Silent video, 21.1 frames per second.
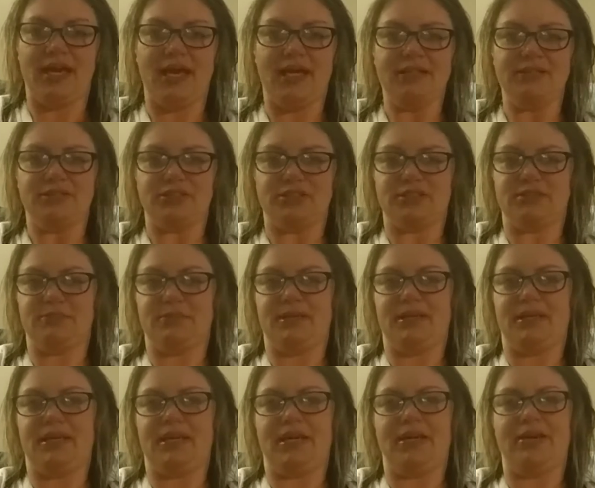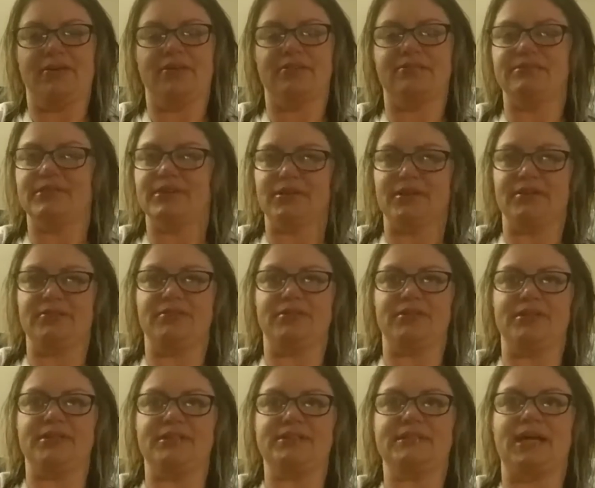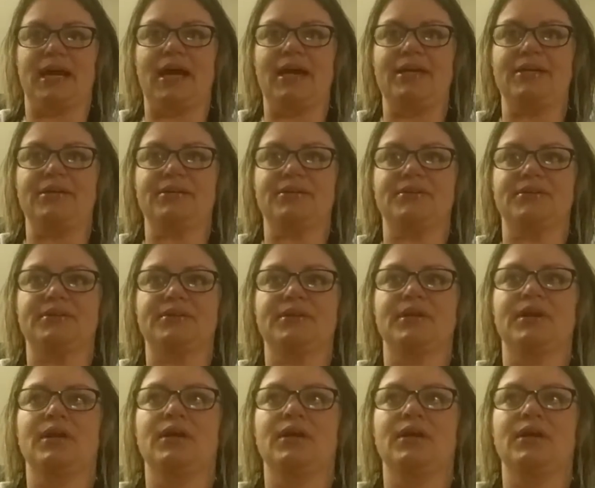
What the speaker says: and just being very, very tired.